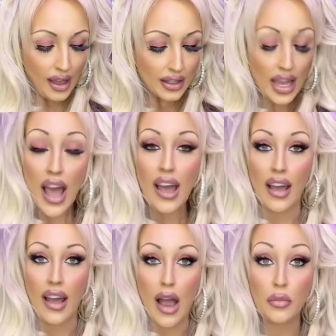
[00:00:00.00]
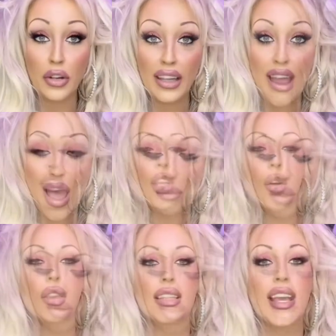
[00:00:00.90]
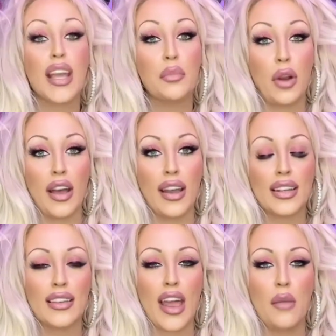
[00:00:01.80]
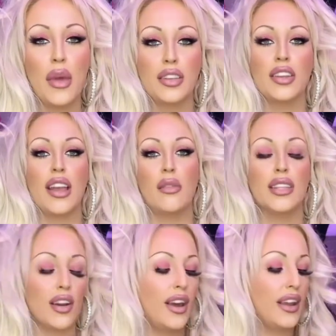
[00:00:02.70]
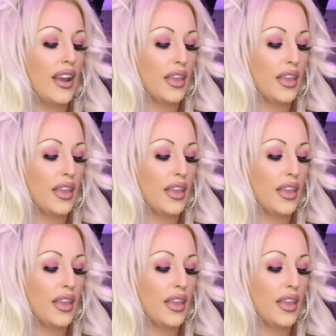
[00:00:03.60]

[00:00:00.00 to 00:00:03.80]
Yeah, I'm really happy with it. So the second product that I mentioned I was on